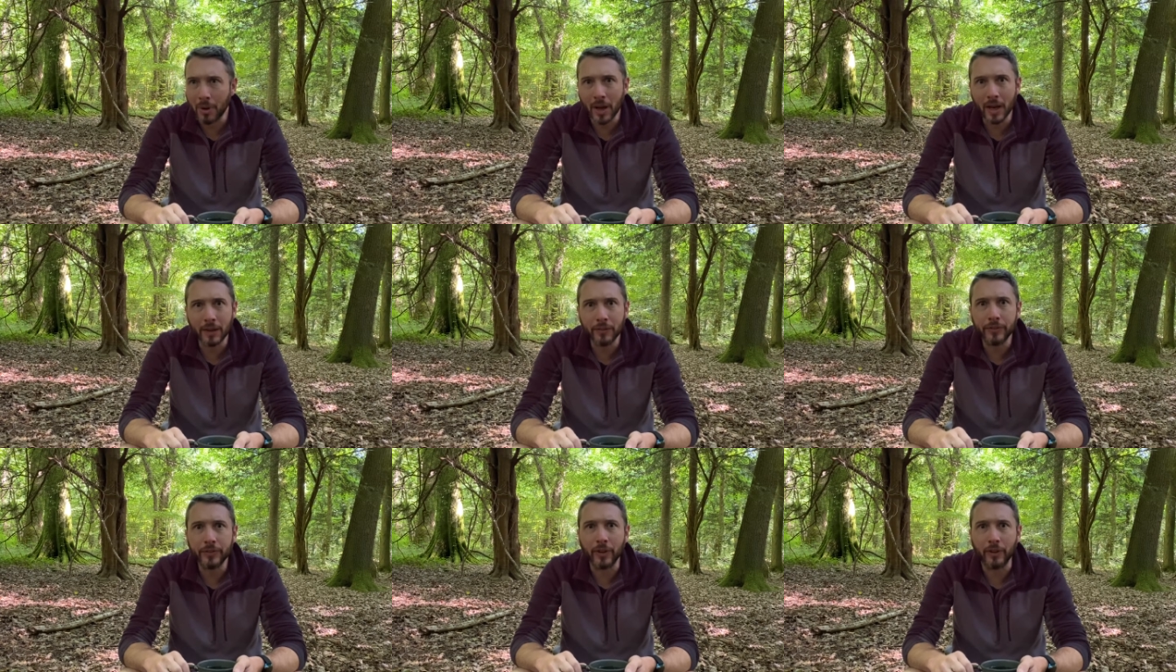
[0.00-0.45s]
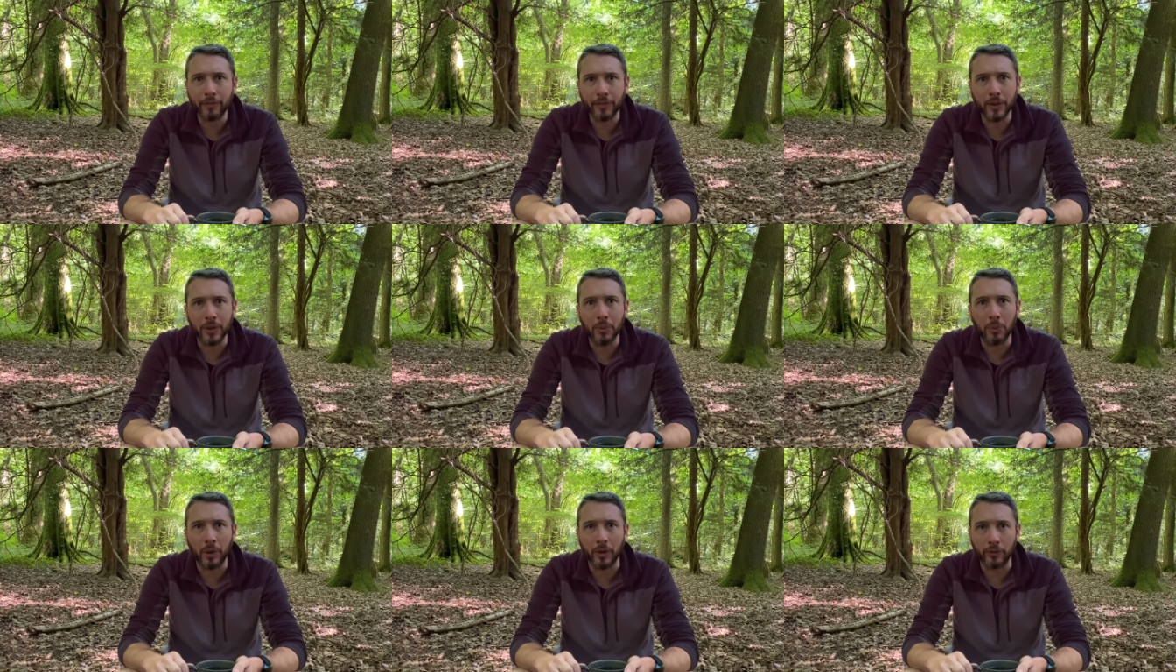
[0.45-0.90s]
have stuff that
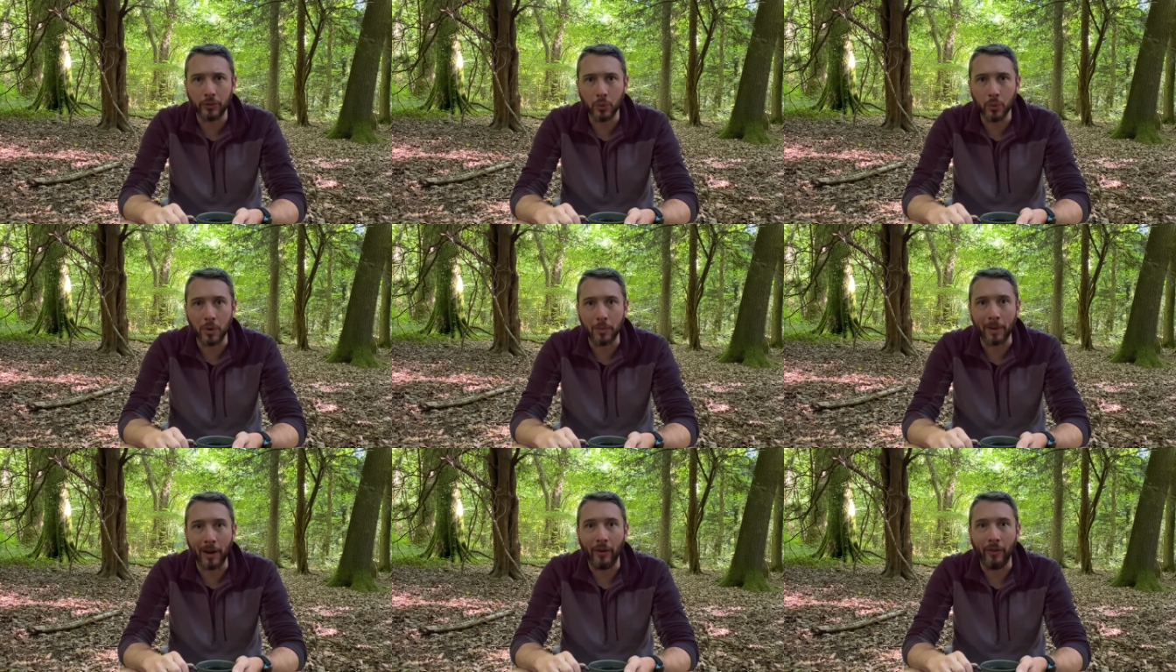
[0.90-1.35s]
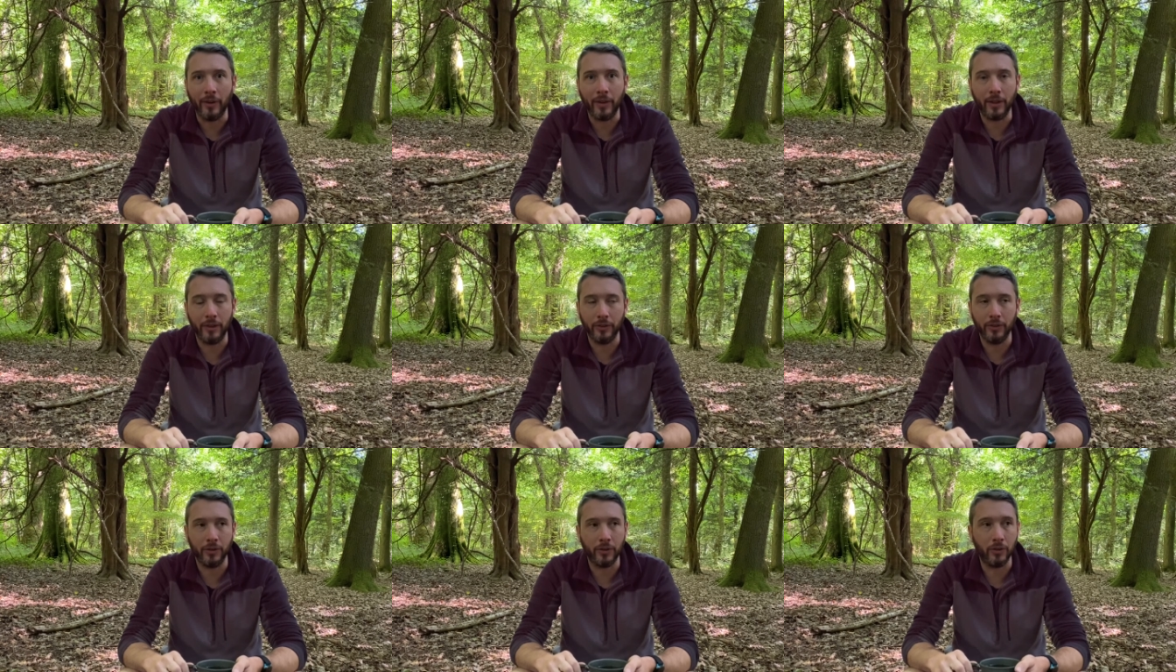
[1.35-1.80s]
you want to talk about
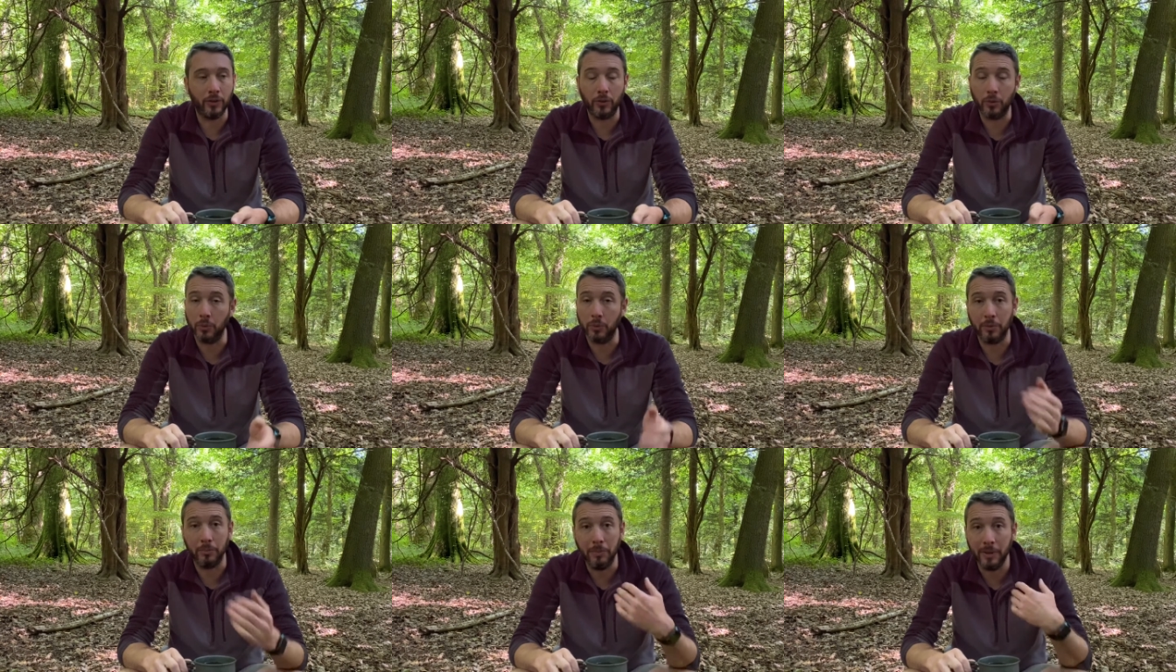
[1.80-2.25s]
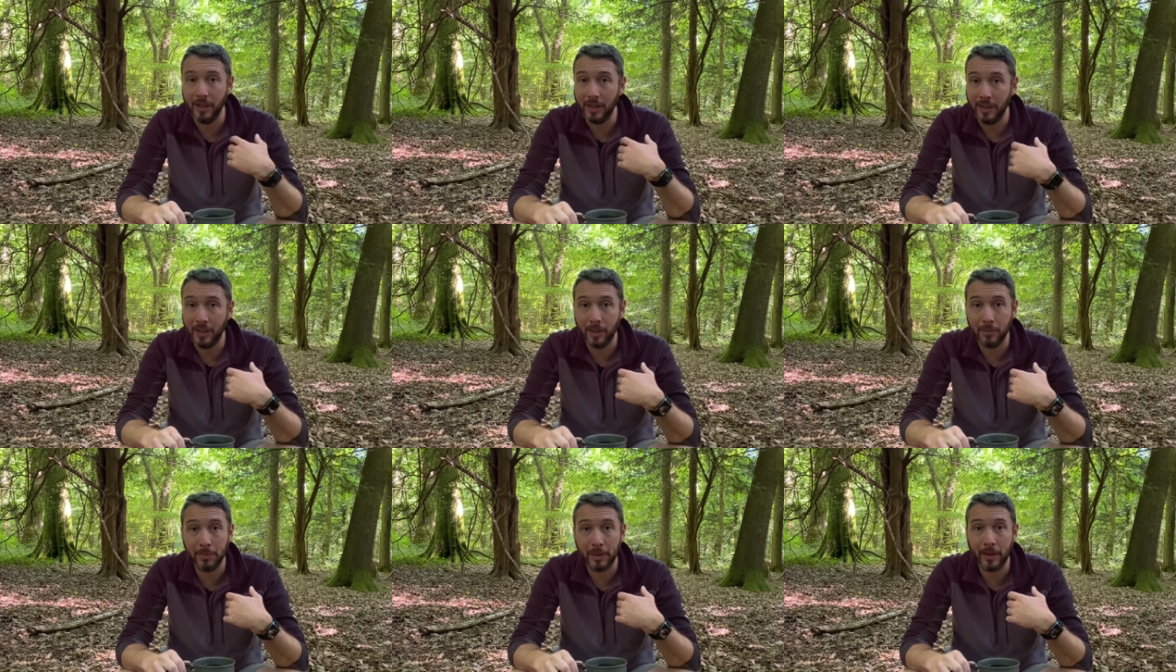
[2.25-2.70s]
and you can talk to
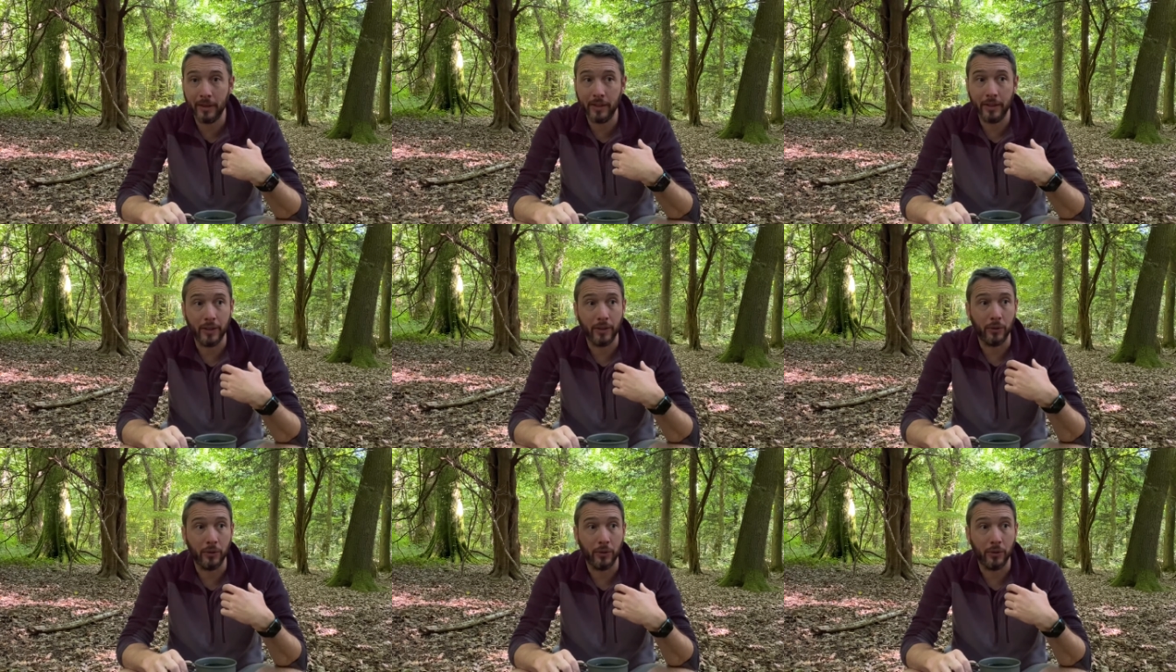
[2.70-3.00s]
me about it,